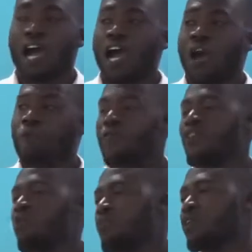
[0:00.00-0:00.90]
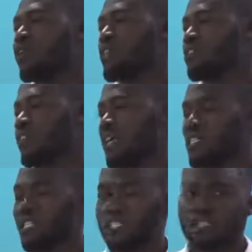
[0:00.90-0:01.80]
Our revenue model as an
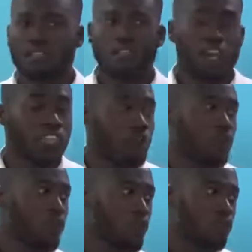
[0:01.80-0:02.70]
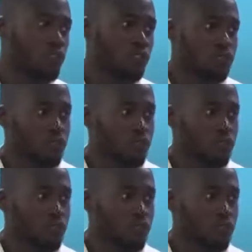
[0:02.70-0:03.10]
organization are in three folds.